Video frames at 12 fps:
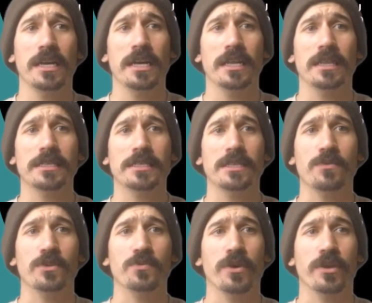Let's see
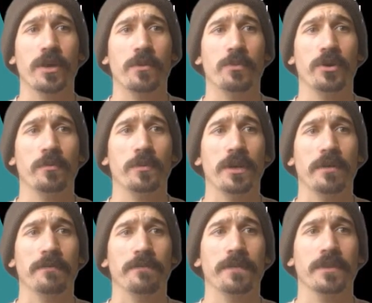which word that would put me.
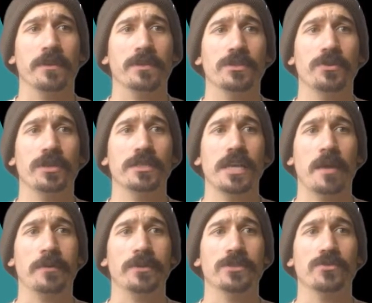Student is
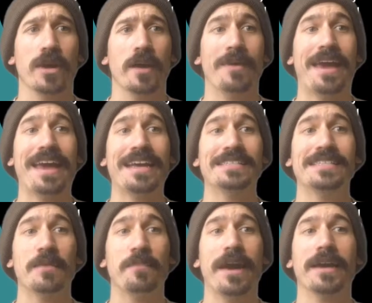able to describe a
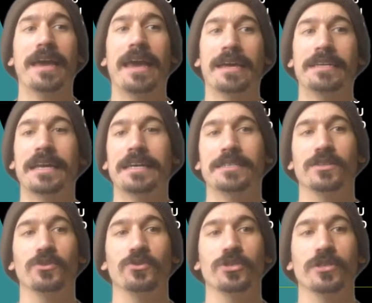setback and a
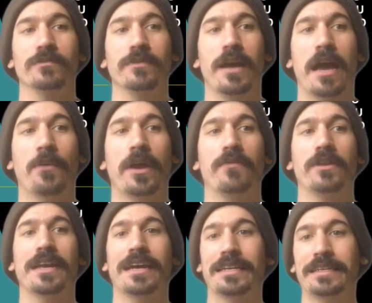solution. I would have a
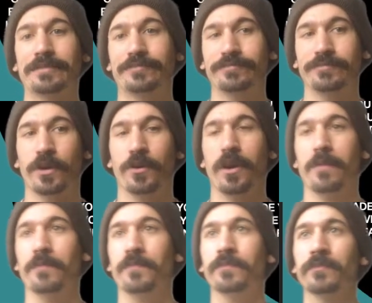90. Okay,
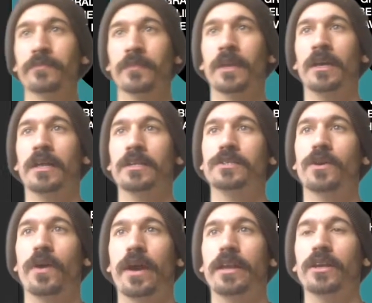let's
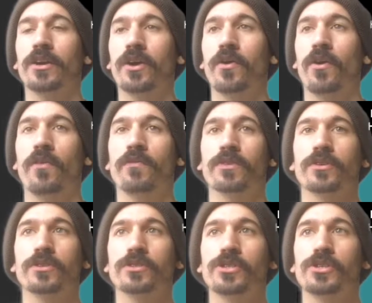go ahead and go
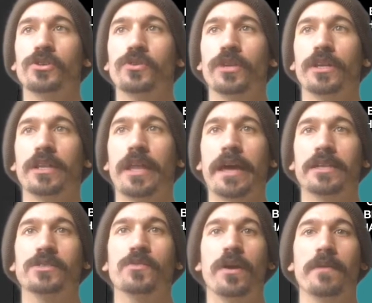over to the
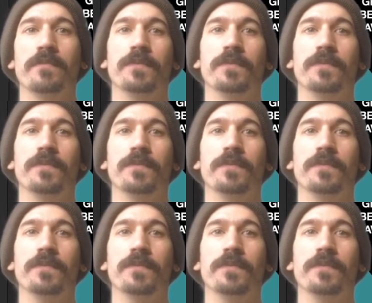next one.